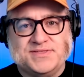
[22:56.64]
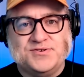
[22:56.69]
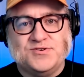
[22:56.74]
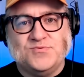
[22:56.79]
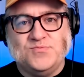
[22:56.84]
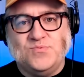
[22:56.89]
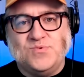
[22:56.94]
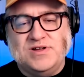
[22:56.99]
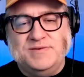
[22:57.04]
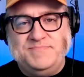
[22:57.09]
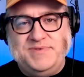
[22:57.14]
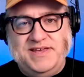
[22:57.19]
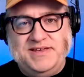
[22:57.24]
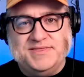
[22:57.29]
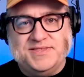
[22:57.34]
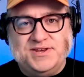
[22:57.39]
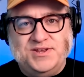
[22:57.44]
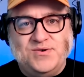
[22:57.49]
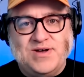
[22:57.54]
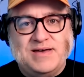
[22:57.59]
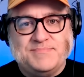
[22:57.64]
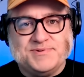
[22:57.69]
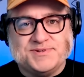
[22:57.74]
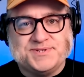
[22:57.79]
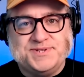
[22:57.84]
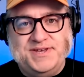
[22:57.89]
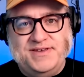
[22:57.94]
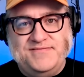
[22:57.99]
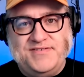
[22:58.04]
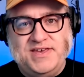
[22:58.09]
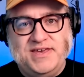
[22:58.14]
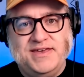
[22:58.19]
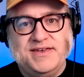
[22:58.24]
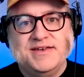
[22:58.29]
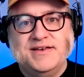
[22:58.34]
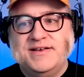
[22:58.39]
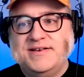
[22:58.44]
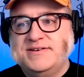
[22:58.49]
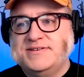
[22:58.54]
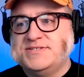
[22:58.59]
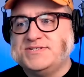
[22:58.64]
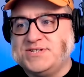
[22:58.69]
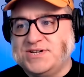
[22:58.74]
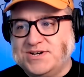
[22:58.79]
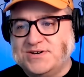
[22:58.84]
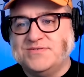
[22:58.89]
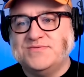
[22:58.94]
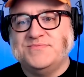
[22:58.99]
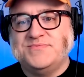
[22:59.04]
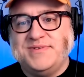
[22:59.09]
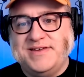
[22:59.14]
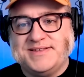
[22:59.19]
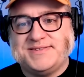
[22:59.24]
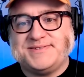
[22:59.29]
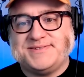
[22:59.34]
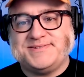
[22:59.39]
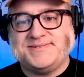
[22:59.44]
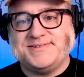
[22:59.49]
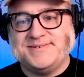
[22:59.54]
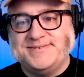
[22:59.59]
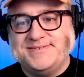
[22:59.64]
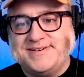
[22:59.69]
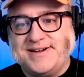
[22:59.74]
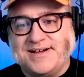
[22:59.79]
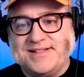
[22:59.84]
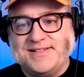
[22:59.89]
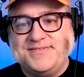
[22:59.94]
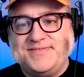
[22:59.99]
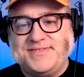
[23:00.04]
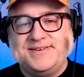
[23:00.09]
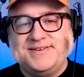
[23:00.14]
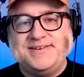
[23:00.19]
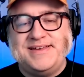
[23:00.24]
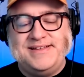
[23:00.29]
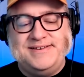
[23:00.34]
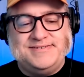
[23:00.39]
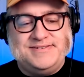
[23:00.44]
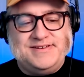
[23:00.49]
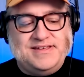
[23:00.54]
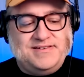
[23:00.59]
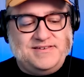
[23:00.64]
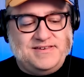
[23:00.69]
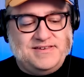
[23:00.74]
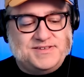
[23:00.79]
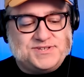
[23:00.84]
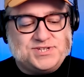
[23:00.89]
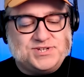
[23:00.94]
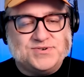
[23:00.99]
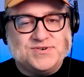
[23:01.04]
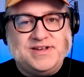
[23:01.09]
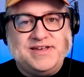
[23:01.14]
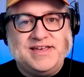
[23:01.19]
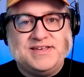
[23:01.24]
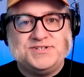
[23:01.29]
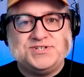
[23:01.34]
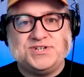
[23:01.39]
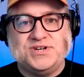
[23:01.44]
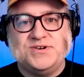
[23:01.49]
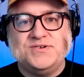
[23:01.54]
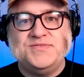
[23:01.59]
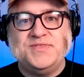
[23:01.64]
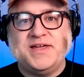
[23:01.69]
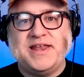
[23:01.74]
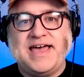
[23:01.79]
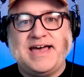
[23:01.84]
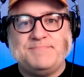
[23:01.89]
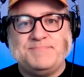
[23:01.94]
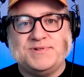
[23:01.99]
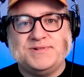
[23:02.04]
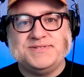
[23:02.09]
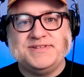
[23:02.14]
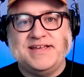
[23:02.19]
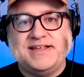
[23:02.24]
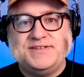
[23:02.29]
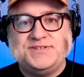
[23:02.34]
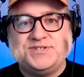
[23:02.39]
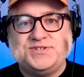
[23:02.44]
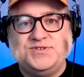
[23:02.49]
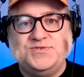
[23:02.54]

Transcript: the other one being the new Apple T V. So it's all of the, and it, history has shown that Apple tends